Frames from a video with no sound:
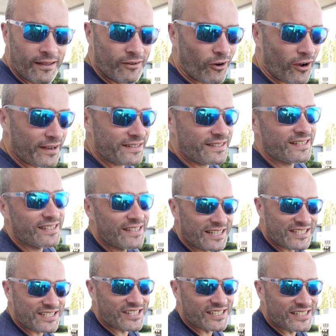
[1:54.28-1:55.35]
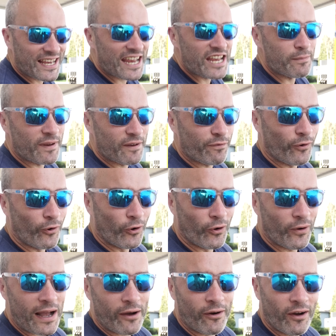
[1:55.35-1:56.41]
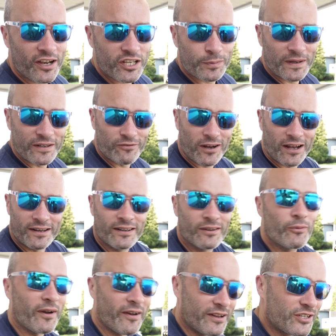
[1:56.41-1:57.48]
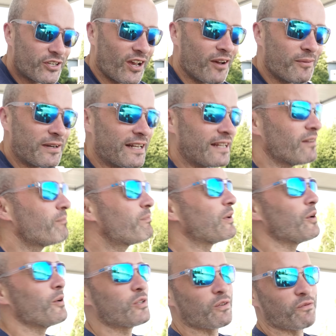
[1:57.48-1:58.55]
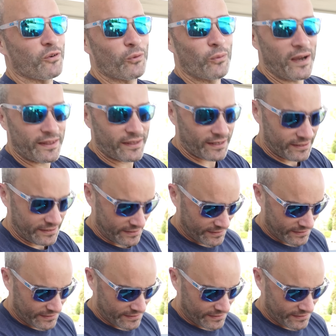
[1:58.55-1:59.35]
Right, this is the day before our high-speed run. We're in Germany, beautiful weather.